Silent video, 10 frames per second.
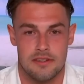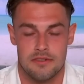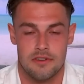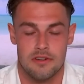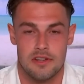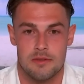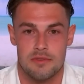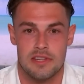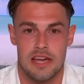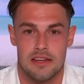It was an honest
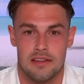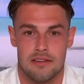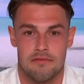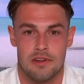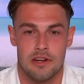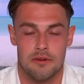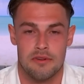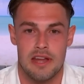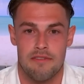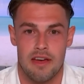mistake, and, and I
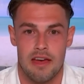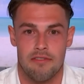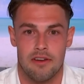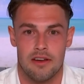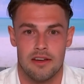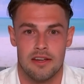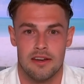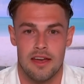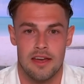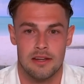would never ever
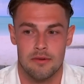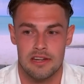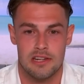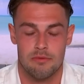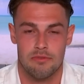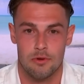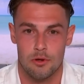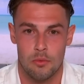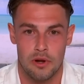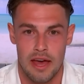in any way, shape, or
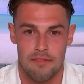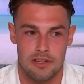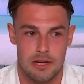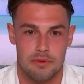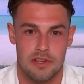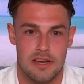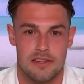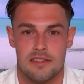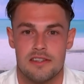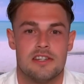form want to ever
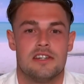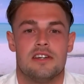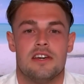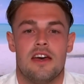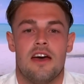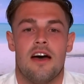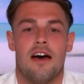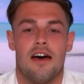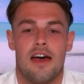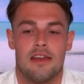jeopardise
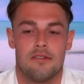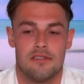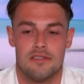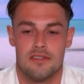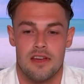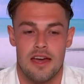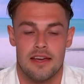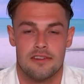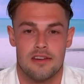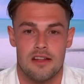uh, anyone's
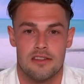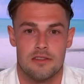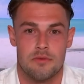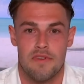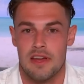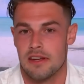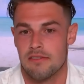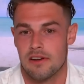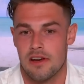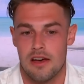like chances with any
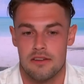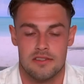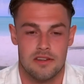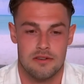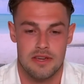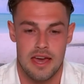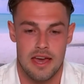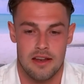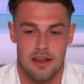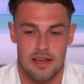other girl. So
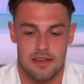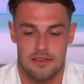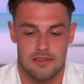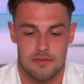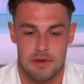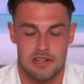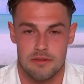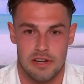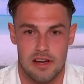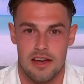yeah, like
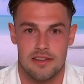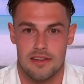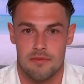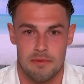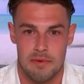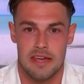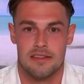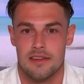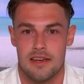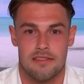especially my guys, like my
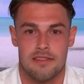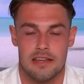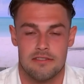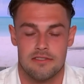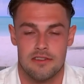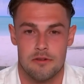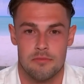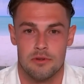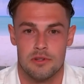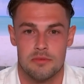mates, like that's so
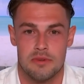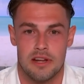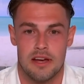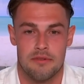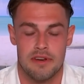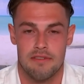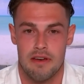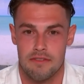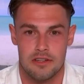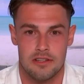important to me. Like I would never ever do